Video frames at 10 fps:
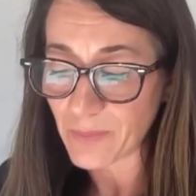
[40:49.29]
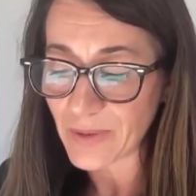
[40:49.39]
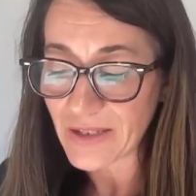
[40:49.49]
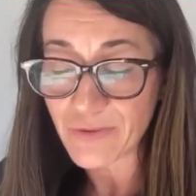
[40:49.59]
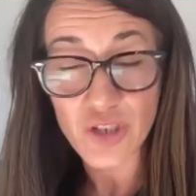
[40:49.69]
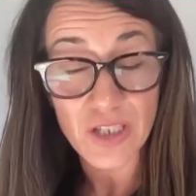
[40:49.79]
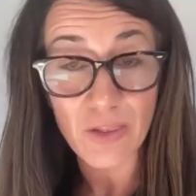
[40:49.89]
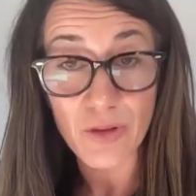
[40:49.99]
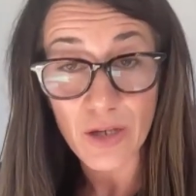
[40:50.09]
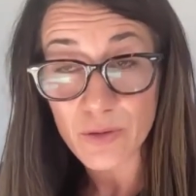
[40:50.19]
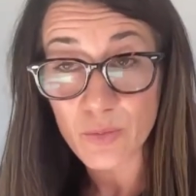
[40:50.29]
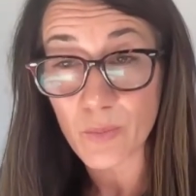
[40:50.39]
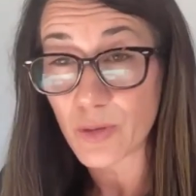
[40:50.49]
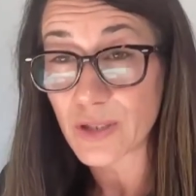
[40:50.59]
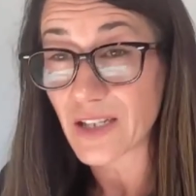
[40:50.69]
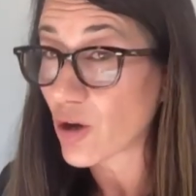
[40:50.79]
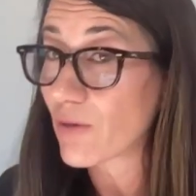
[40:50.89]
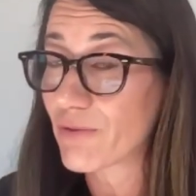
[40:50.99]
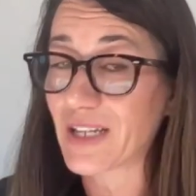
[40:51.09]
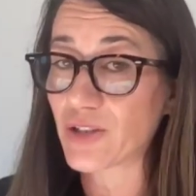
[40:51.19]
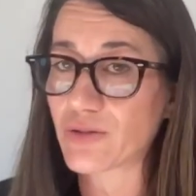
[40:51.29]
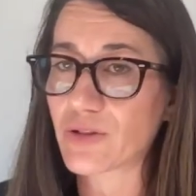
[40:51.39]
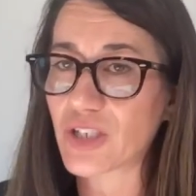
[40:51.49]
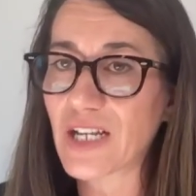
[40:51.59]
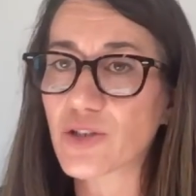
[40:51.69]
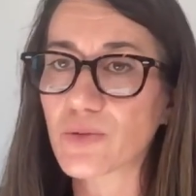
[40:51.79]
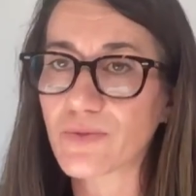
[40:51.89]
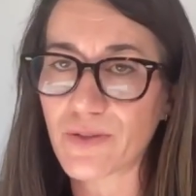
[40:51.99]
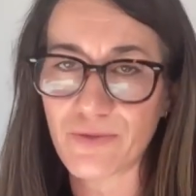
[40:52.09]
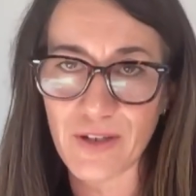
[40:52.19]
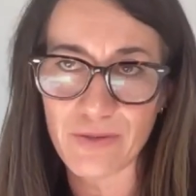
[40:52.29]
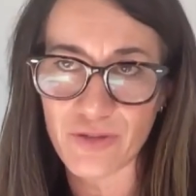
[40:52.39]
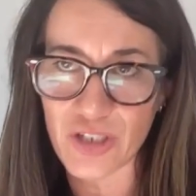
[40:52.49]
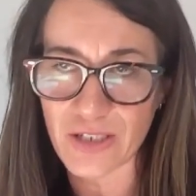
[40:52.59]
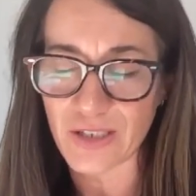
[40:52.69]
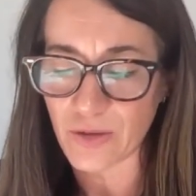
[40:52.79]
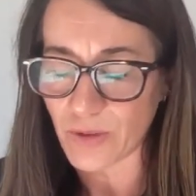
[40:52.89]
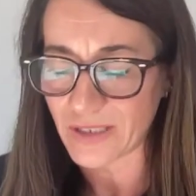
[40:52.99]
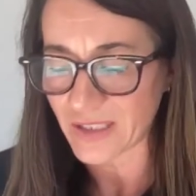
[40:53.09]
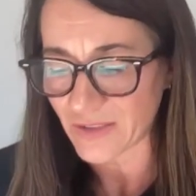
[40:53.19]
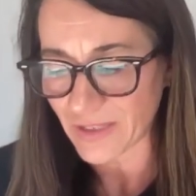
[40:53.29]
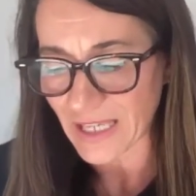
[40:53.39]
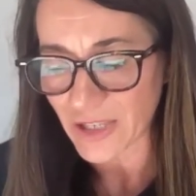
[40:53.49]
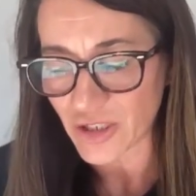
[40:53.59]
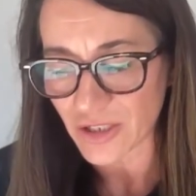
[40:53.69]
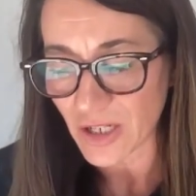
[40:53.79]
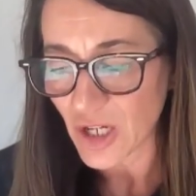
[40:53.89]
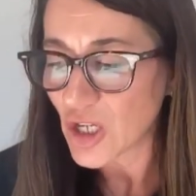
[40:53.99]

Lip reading: But even so, those were put in a confidential schedule for fear of jigsaw identification.